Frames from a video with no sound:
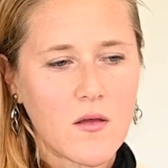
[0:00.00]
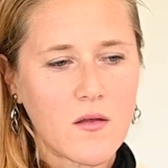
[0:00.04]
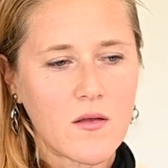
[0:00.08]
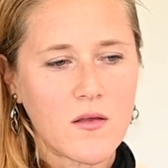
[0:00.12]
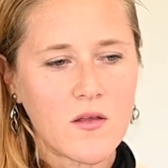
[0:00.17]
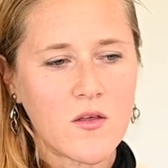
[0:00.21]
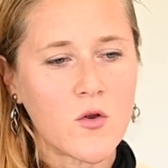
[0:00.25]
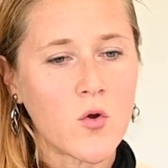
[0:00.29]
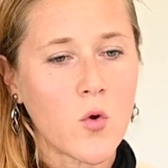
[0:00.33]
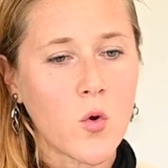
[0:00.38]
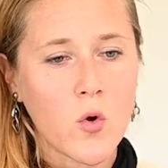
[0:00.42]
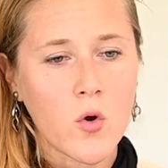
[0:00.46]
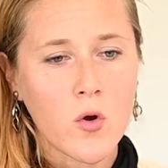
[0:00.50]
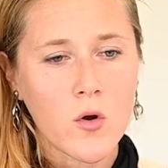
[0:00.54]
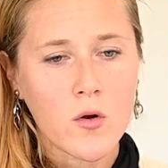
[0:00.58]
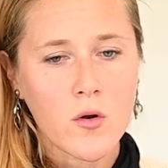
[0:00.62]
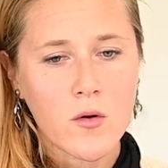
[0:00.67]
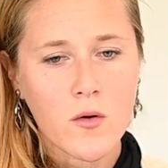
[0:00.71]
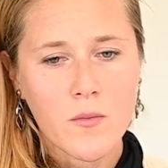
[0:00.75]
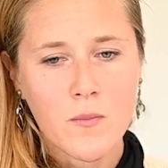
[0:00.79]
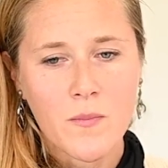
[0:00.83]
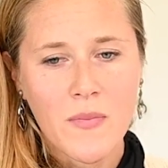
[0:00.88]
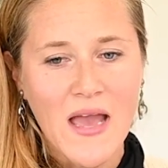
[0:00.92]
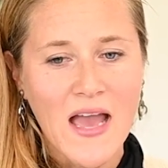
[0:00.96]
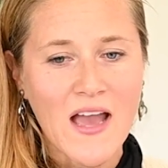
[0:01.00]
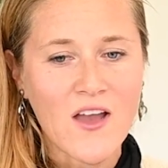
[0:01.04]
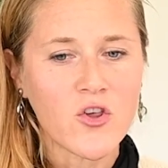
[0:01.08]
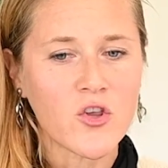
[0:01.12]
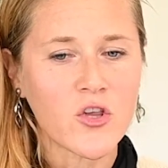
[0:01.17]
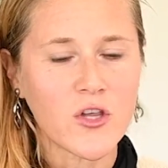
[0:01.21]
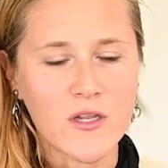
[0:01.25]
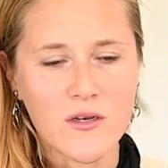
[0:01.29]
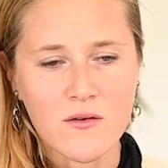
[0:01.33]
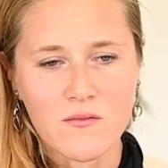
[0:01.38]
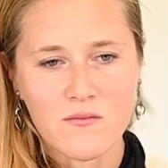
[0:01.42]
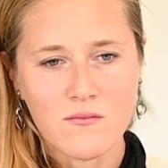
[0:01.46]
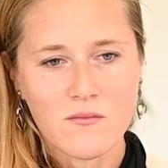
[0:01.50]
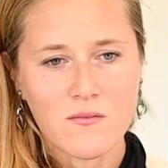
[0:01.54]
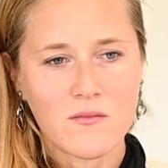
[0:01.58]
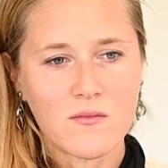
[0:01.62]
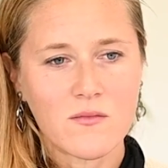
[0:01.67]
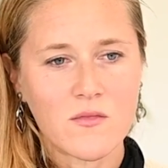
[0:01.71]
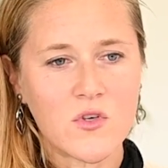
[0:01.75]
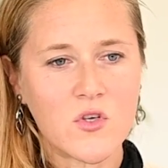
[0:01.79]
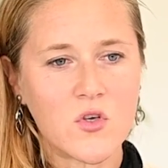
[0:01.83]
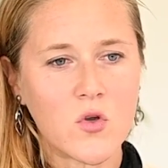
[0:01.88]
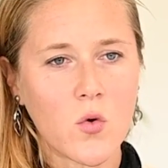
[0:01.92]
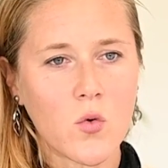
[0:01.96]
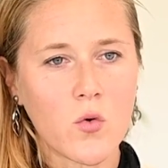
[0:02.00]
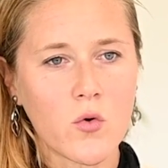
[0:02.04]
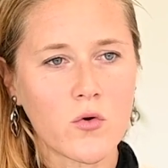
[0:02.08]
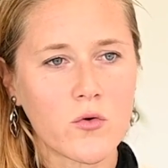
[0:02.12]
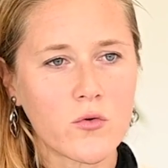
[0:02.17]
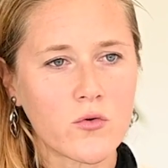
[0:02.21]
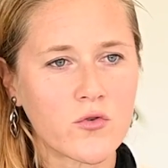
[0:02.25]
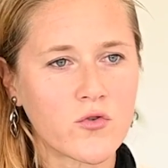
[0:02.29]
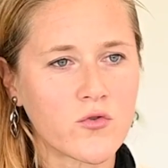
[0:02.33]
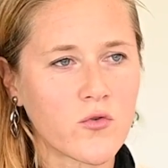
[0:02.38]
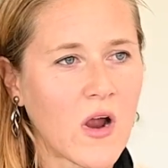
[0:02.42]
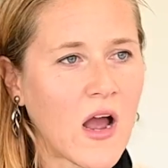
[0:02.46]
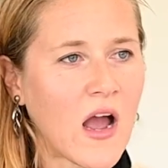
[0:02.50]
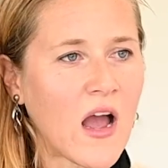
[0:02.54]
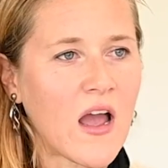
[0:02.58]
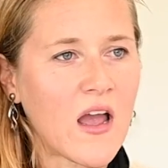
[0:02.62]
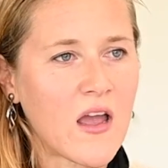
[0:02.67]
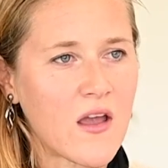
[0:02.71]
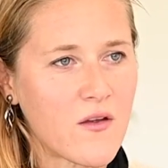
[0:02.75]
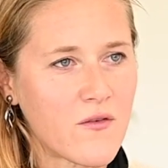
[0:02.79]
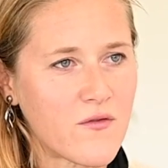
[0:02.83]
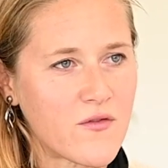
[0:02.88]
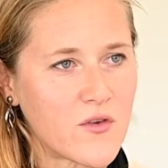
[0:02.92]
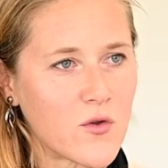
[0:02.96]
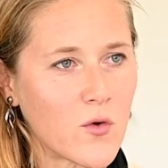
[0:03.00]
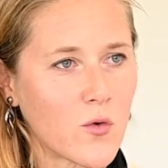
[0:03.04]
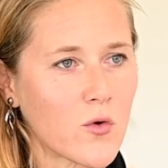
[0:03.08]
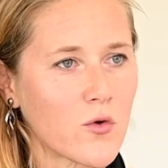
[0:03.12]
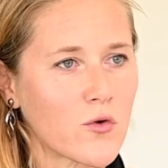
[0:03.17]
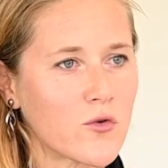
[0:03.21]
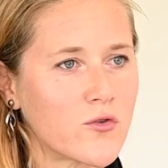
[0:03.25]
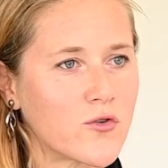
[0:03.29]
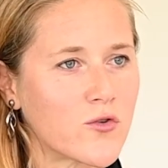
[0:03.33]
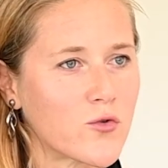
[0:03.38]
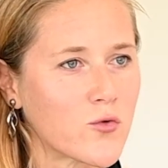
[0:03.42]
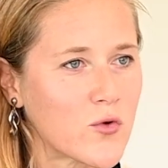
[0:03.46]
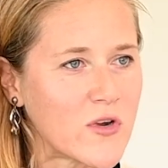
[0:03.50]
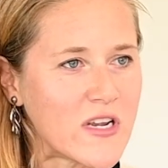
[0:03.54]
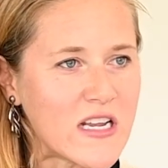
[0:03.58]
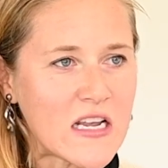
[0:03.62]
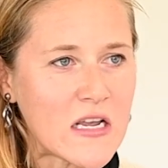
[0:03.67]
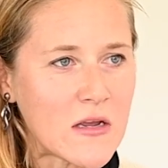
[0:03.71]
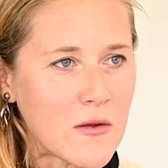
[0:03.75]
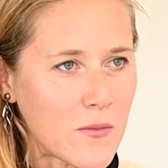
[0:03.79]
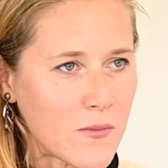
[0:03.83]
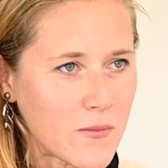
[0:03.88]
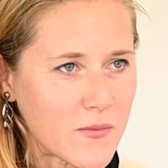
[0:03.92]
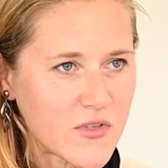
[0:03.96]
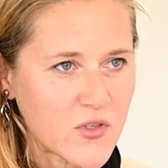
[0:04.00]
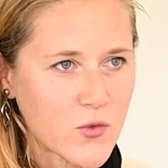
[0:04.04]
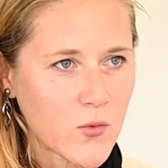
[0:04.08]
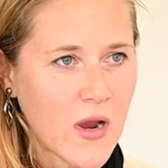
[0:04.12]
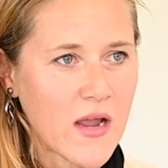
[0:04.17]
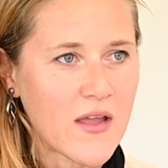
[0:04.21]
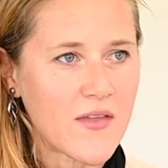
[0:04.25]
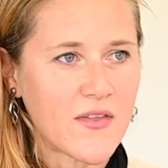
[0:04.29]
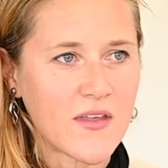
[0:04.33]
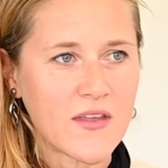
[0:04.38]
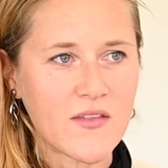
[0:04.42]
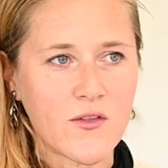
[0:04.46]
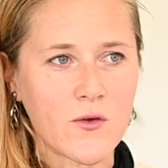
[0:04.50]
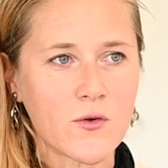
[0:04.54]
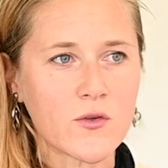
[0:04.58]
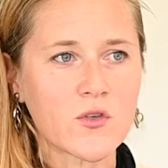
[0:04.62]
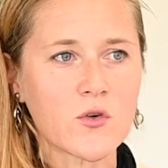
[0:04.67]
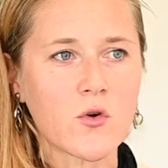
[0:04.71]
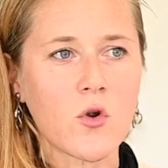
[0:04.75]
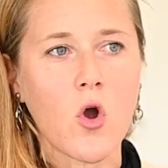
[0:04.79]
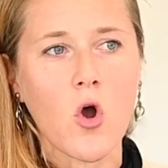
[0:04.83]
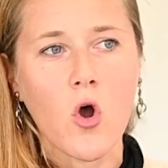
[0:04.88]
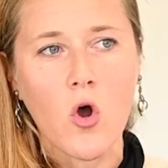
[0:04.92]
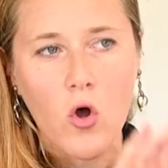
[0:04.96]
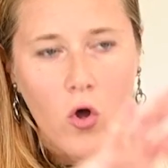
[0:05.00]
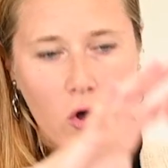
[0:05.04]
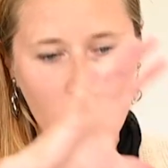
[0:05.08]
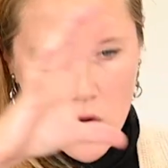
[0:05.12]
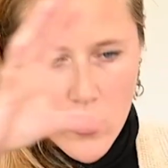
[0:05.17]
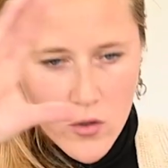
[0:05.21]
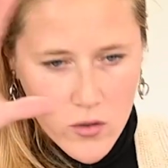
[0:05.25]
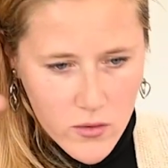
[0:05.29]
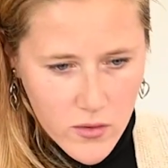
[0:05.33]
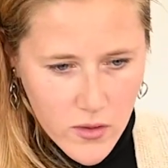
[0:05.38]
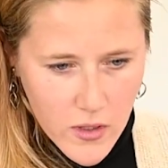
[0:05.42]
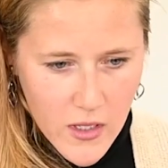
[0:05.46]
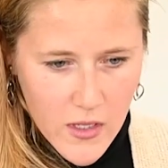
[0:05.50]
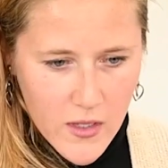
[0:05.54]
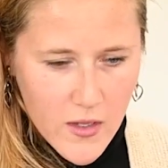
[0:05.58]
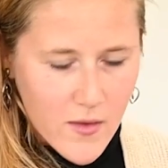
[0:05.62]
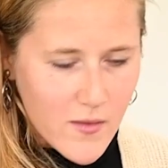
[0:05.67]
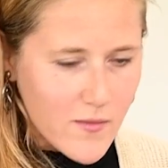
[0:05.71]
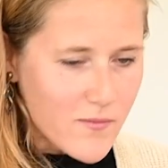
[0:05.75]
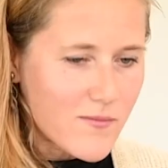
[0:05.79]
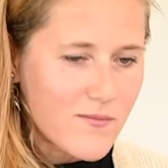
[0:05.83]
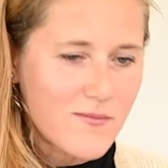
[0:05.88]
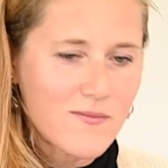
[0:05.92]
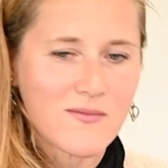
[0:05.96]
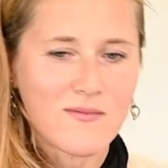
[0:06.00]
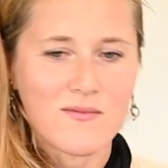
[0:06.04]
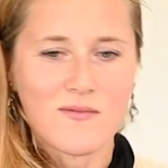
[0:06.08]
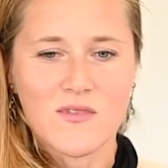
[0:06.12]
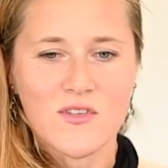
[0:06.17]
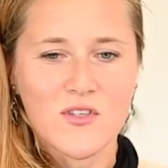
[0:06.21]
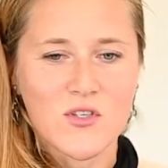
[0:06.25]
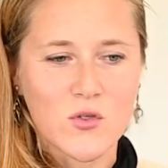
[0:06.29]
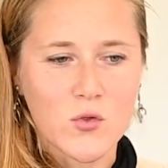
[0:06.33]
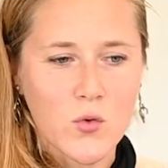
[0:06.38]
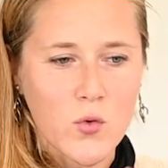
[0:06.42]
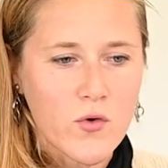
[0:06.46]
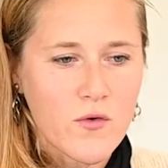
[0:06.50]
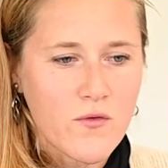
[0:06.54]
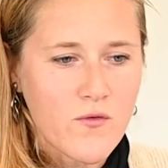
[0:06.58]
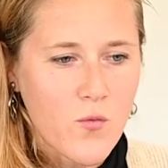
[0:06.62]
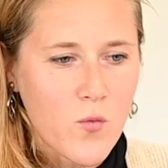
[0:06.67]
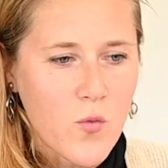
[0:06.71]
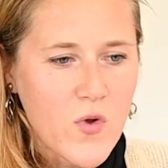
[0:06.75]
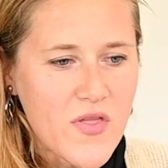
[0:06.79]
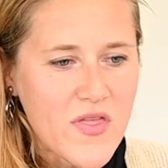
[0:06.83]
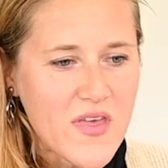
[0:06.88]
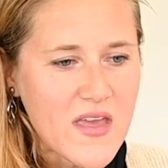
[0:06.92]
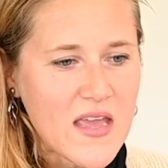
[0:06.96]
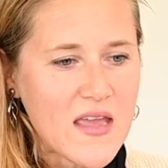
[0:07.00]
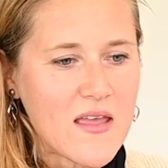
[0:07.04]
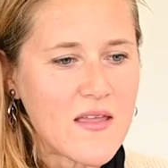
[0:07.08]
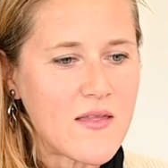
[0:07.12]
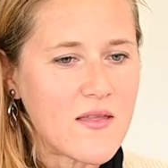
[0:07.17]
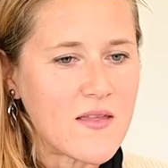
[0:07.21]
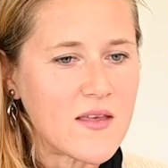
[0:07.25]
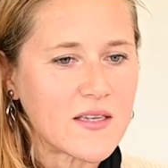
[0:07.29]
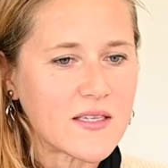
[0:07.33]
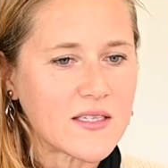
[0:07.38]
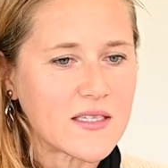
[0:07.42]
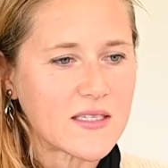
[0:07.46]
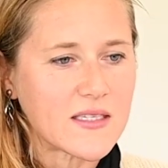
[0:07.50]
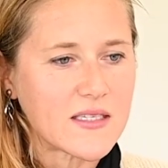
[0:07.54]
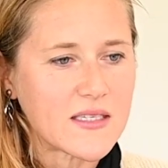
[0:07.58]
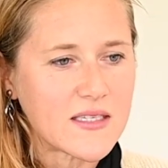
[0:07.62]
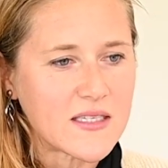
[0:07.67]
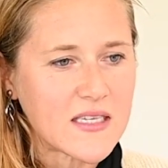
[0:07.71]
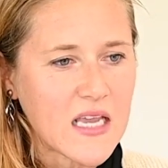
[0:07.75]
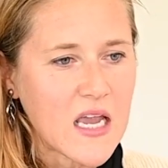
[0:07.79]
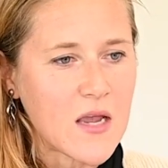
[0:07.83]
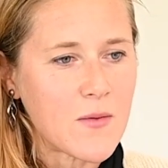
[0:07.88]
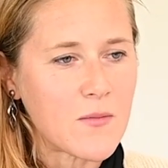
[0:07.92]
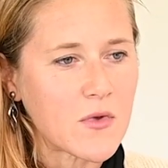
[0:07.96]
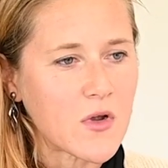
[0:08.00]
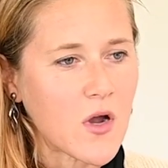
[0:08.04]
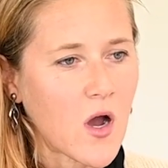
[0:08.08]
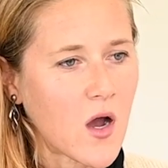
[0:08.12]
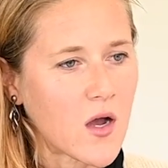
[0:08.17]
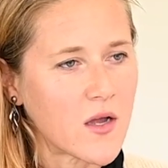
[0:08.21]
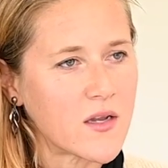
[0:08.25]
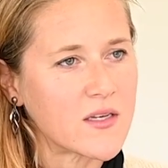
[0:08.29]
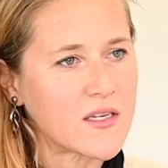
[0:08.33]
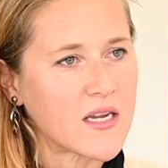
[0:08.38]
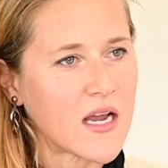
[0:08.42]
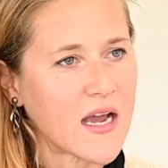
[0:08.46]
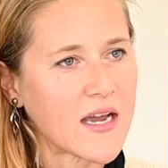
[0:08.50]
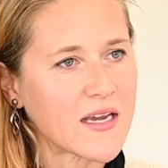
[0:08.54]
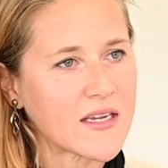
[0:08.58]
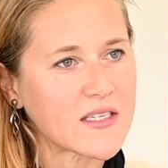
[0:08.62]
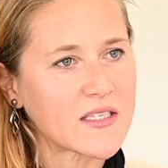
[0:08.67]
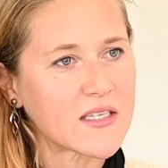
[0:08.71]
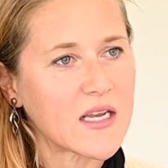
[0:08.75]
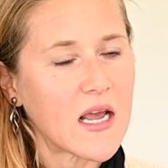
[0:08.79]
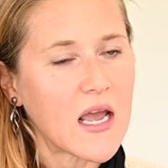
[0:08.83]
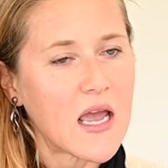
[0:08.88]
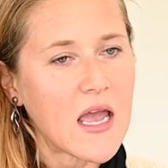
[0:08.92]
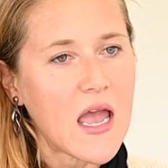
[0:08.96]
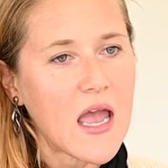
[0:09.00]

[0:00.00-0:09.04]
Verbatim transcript: your passion, your drive, your dreams, right? They, those are all sort of within this same context.